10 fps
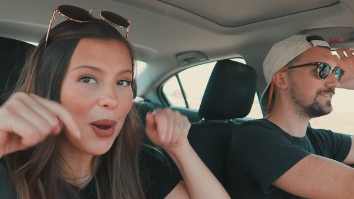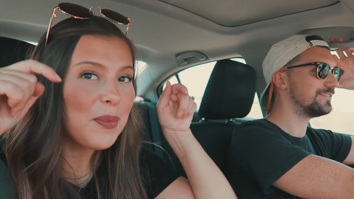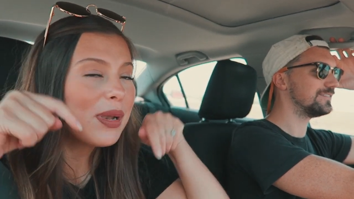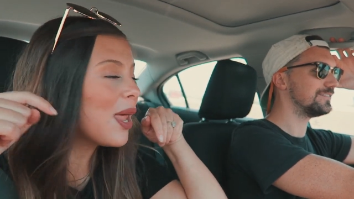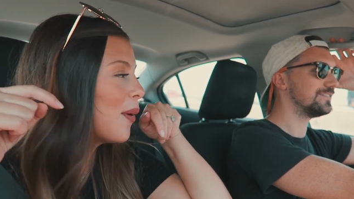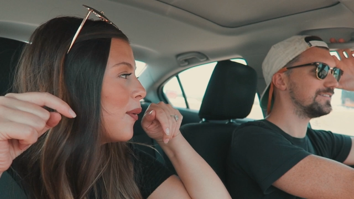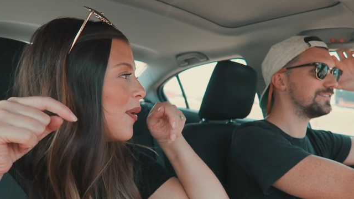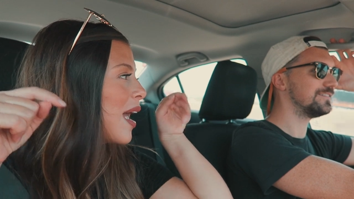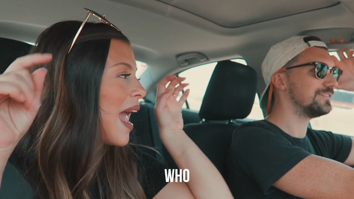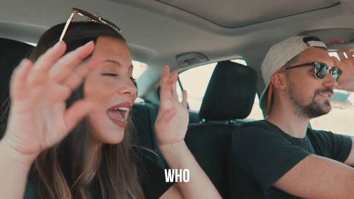Speaker 1: down below
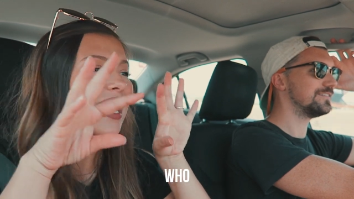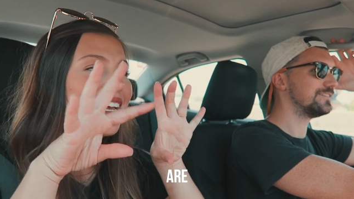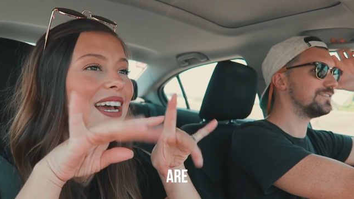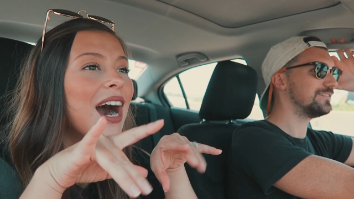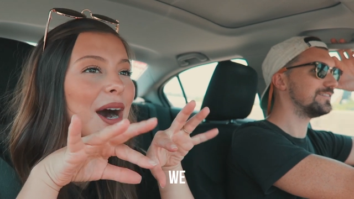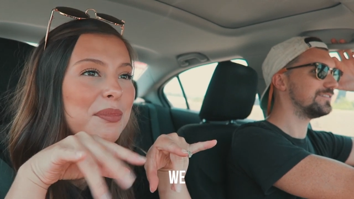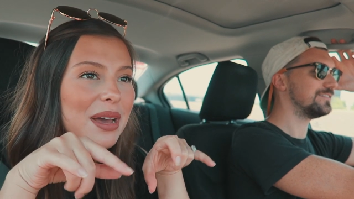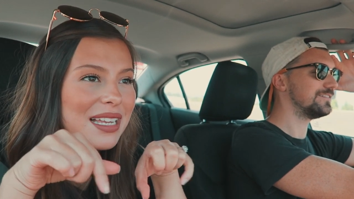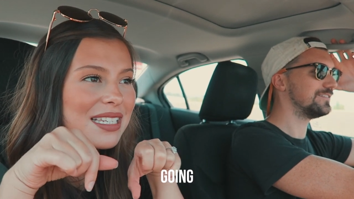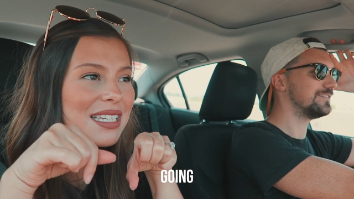and
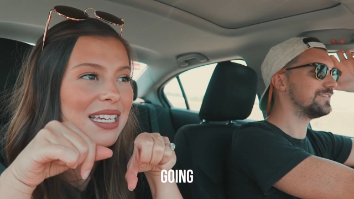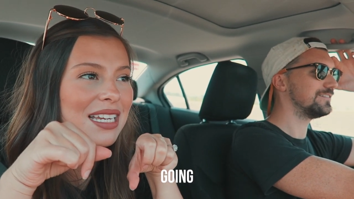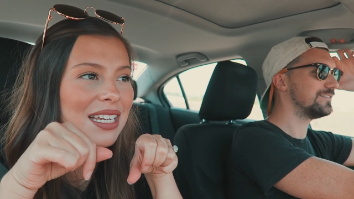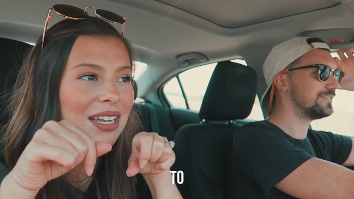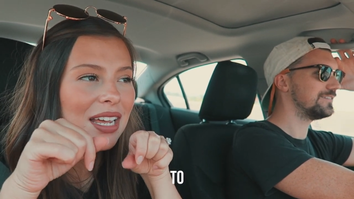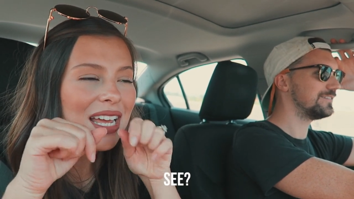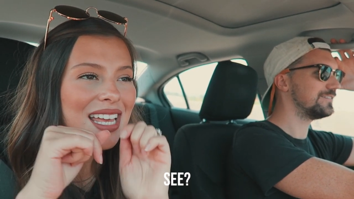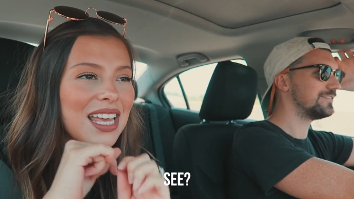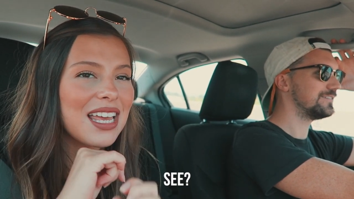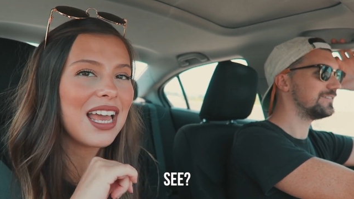comment
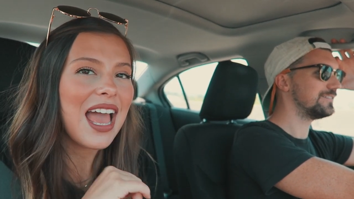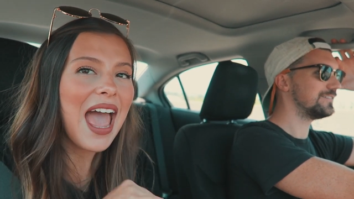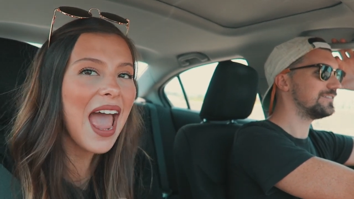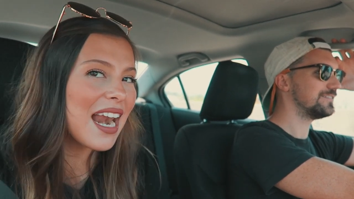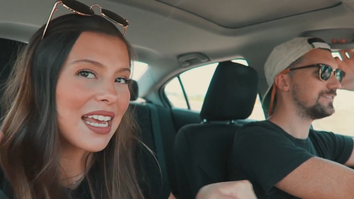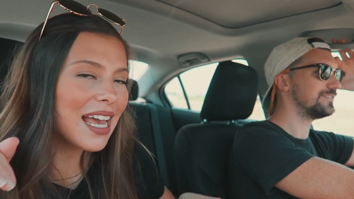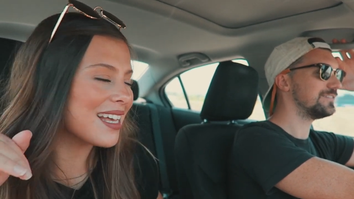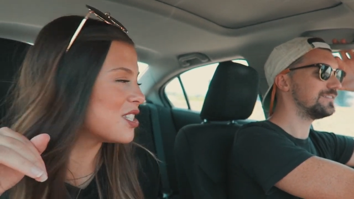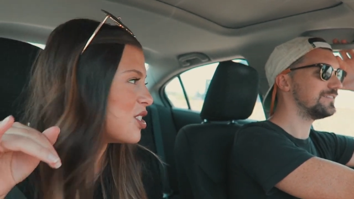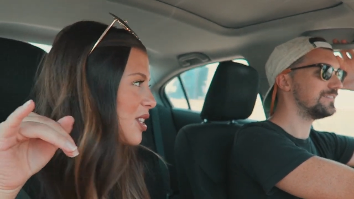any
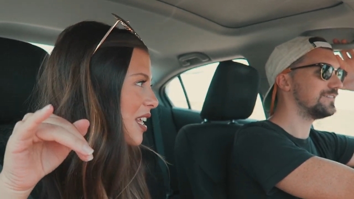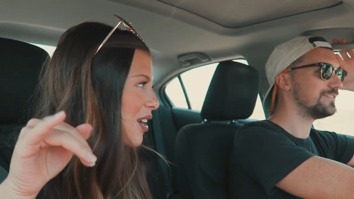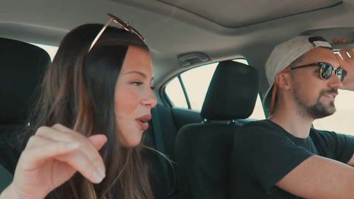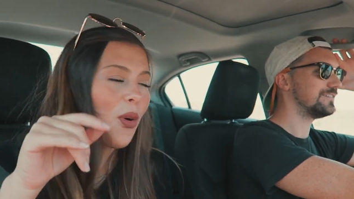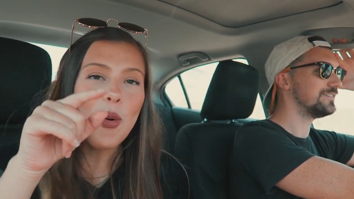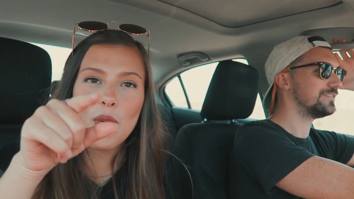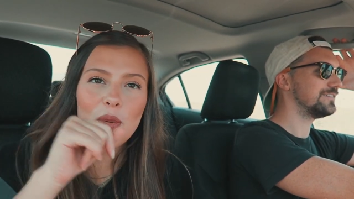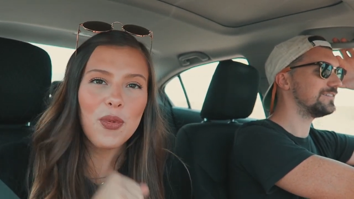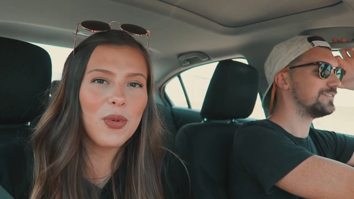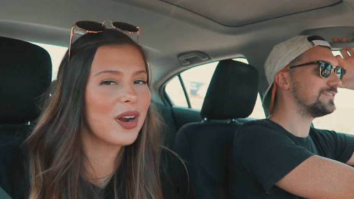guess you think
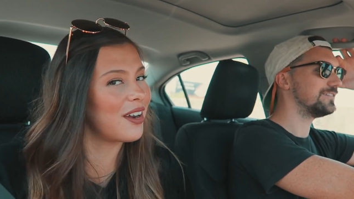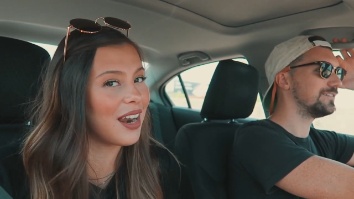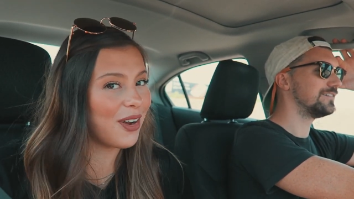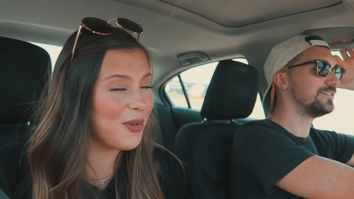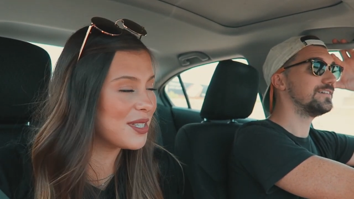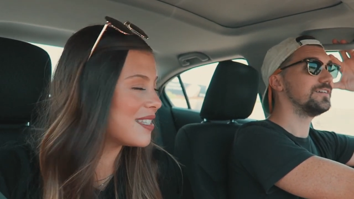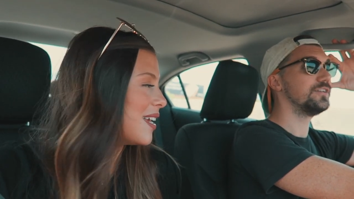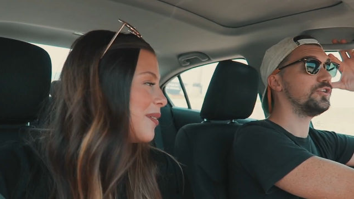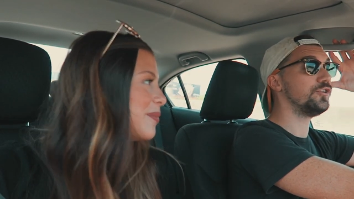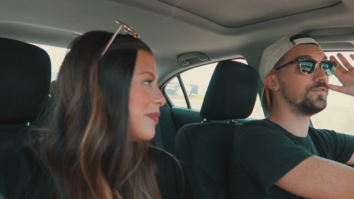who we're gonna go and
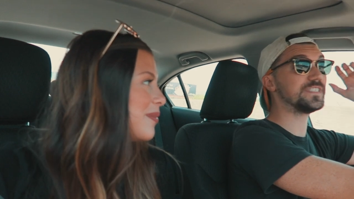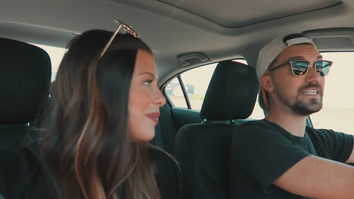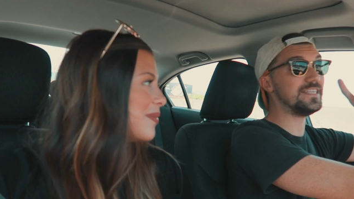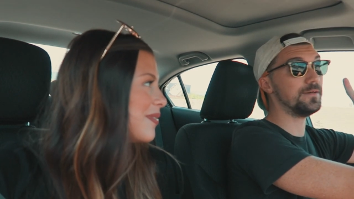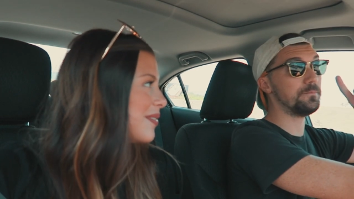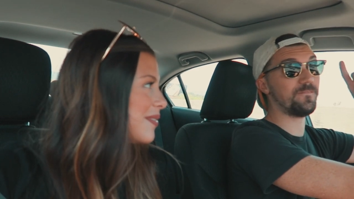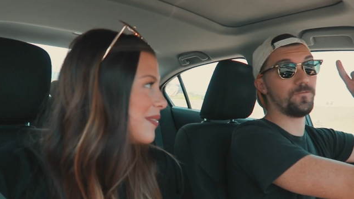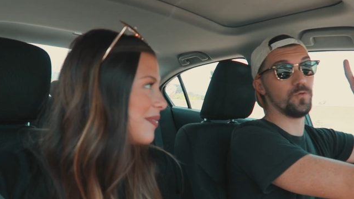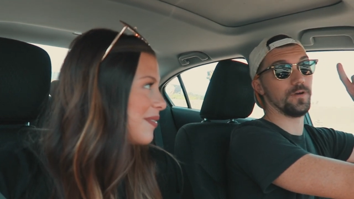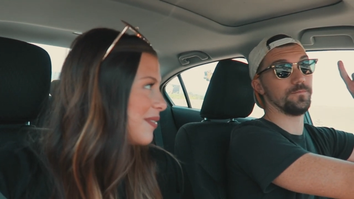see.
Speaker 2: You've seen them
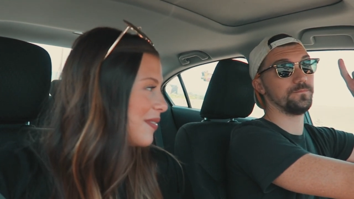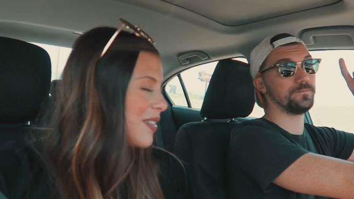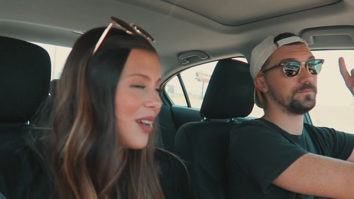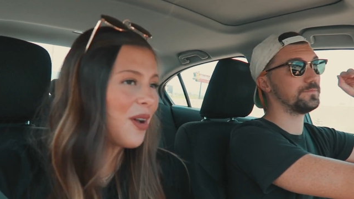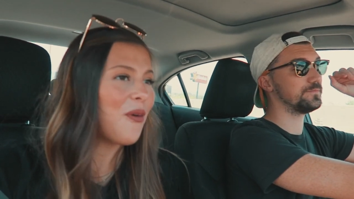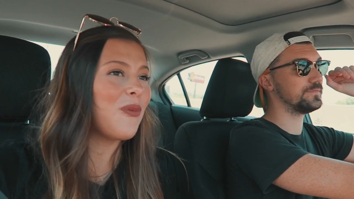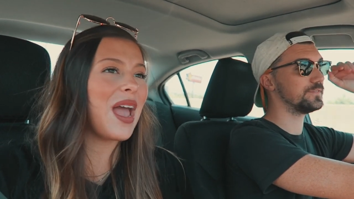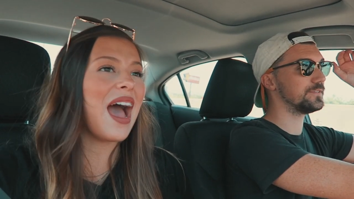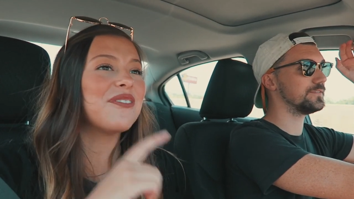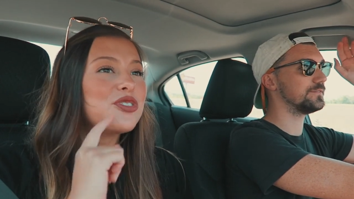before.
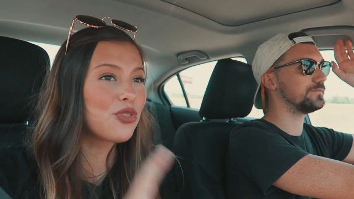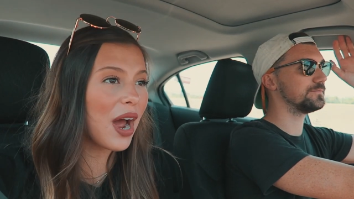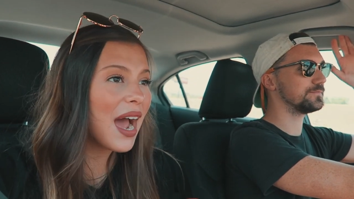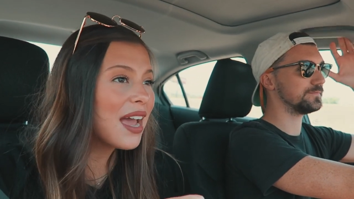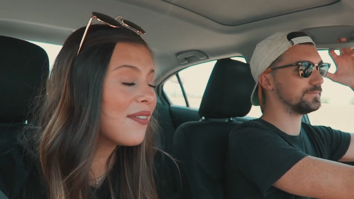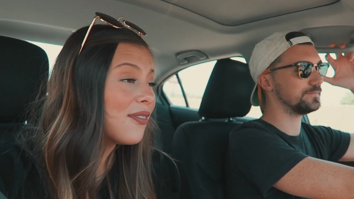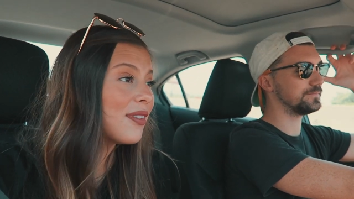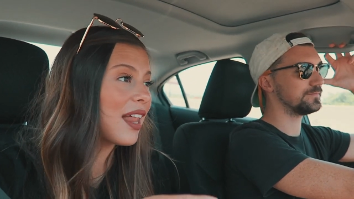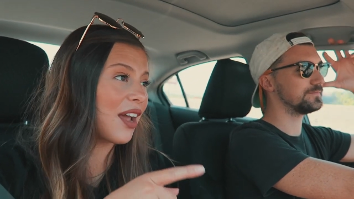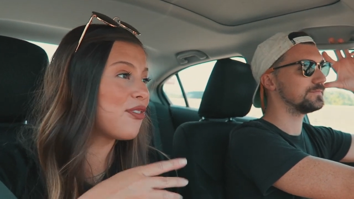
Speaker 1: We have Drive
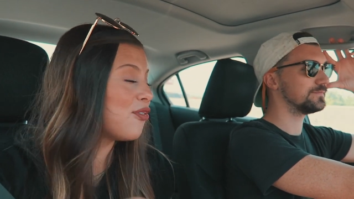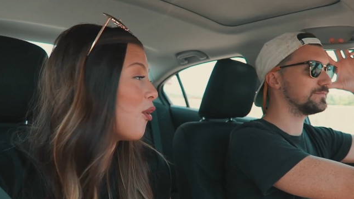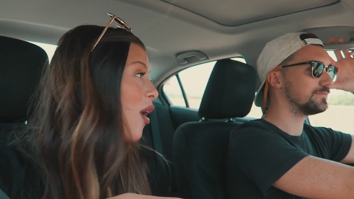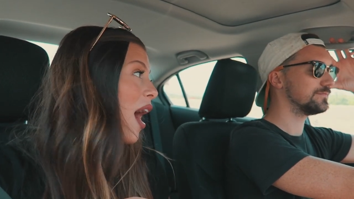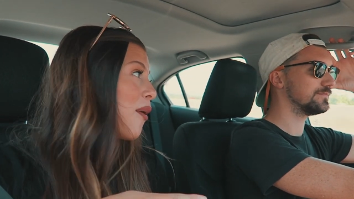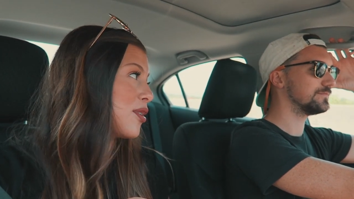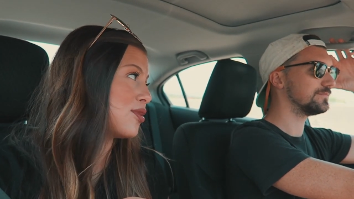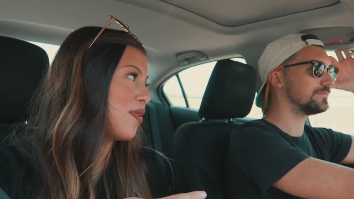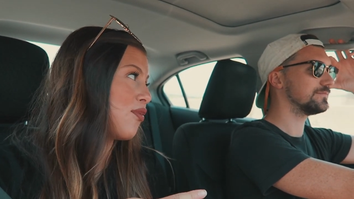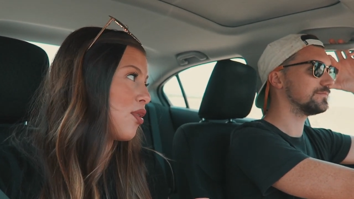like four
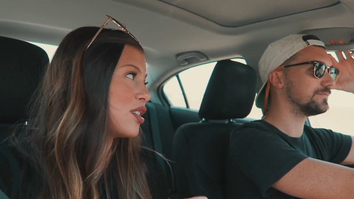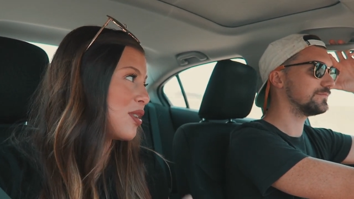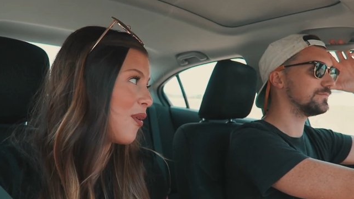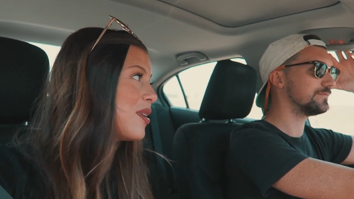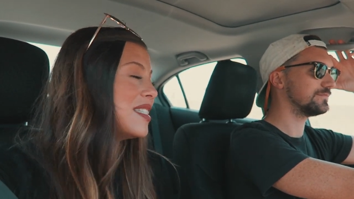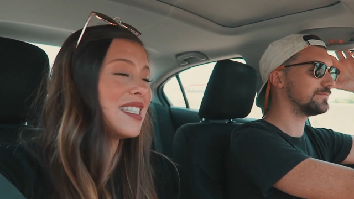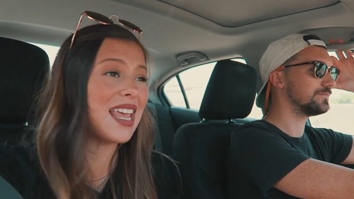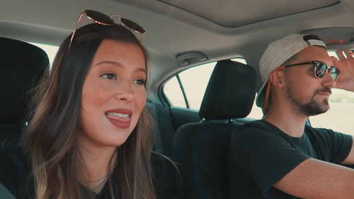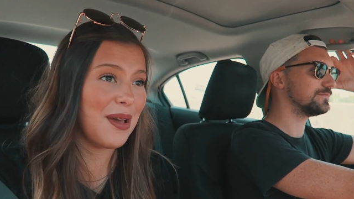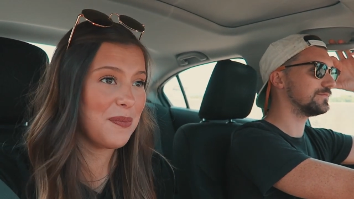hours before to go and
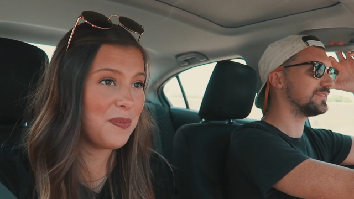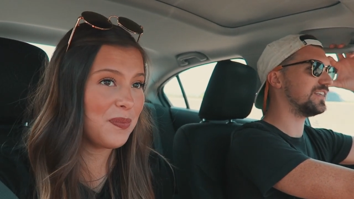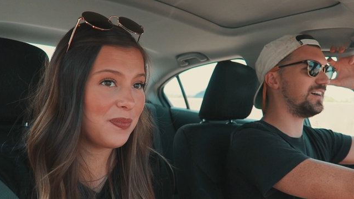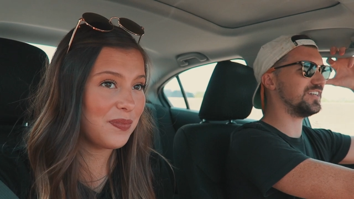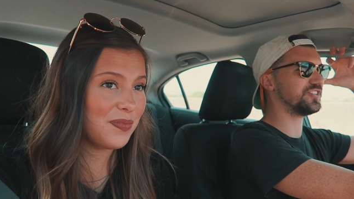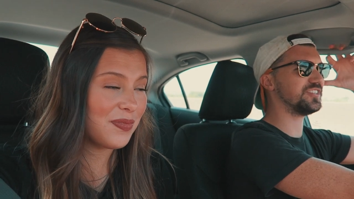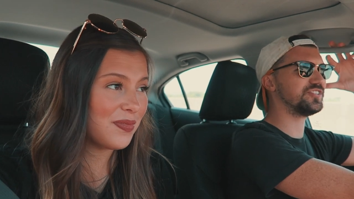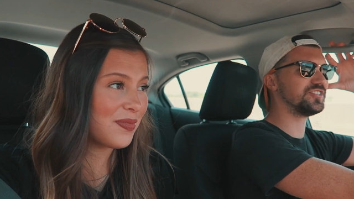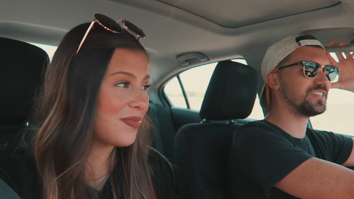see them.
Speaker 2: Gosh, that's